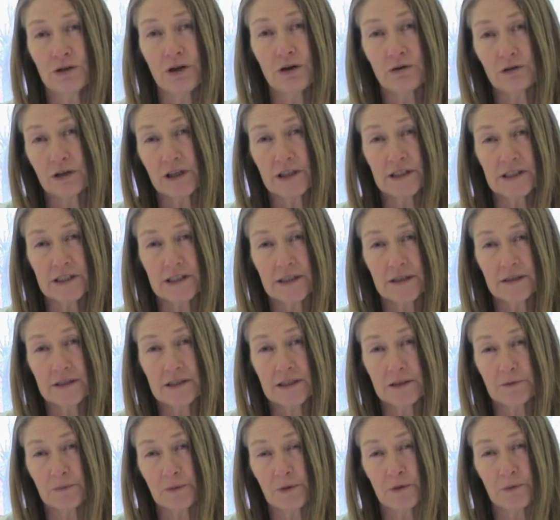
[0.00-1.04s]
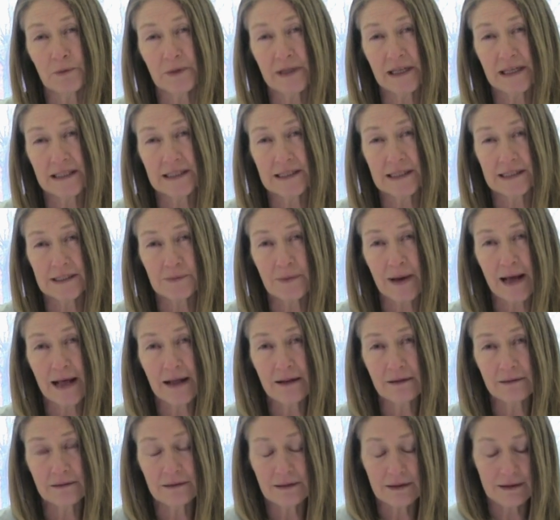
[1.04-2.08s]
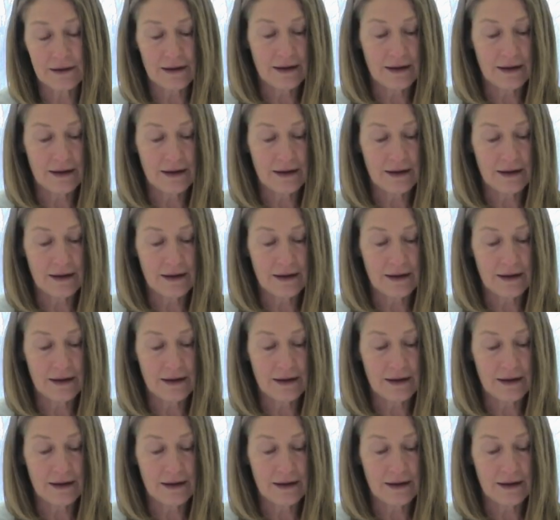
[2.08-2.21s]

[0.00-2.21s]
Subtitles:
yoghurt to put with it as well.